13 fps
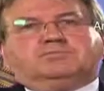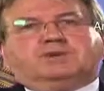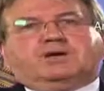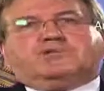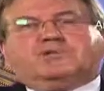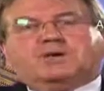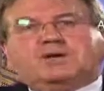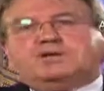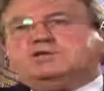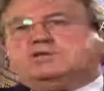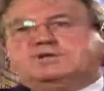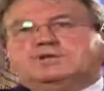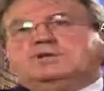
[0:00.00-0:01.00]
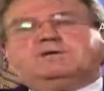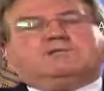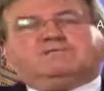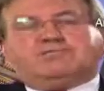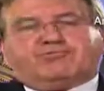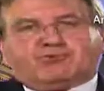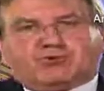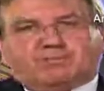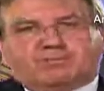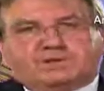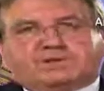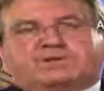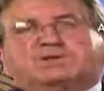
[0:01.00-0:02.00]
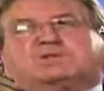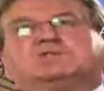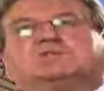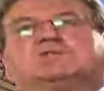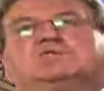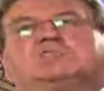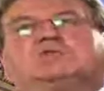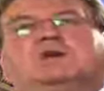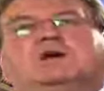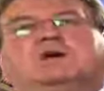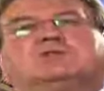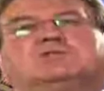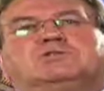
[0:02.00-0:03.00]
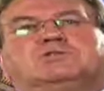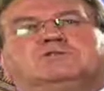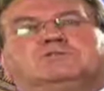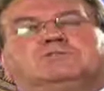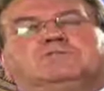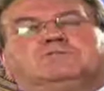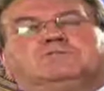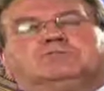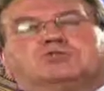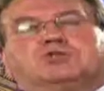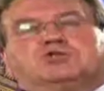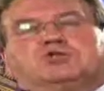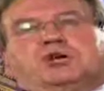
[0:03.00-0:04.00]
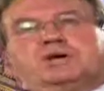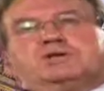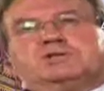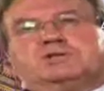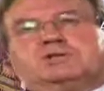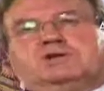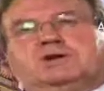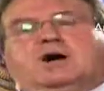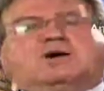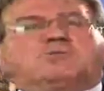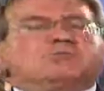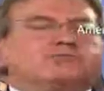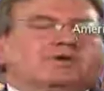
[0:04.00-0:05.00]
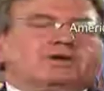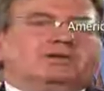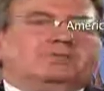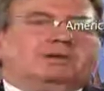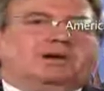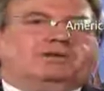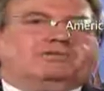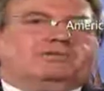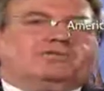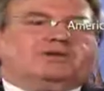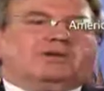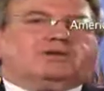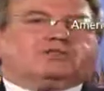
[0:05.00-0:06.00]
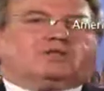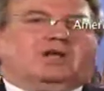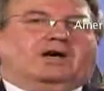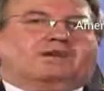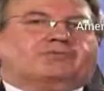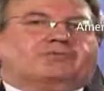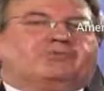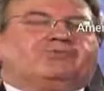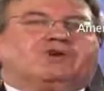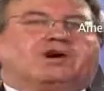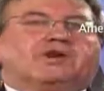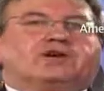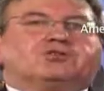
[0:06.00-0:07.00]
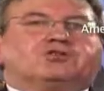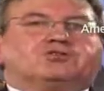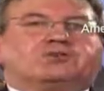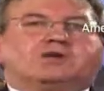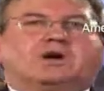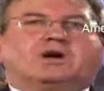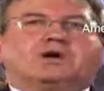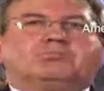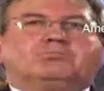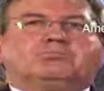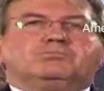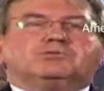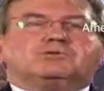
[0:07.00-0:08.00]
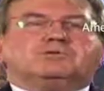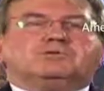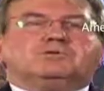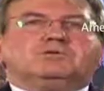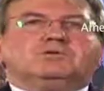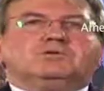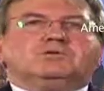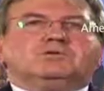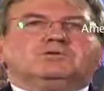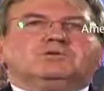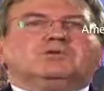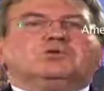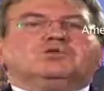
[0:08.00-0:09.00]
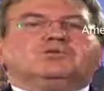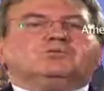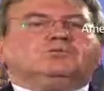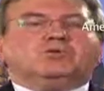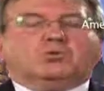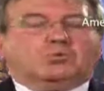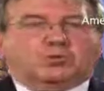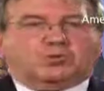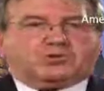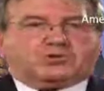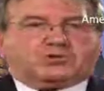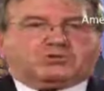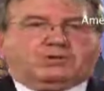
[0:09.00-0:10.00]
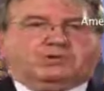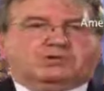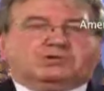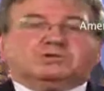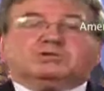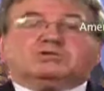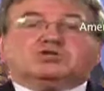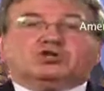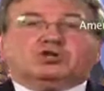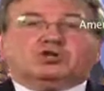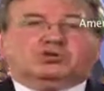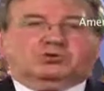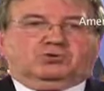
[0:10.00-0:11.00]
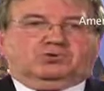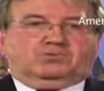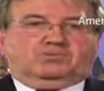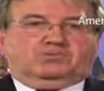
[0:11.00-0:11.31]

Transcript: By these, for a business-related project, I would recommend things like the Financial Times or the Wall Street Journal.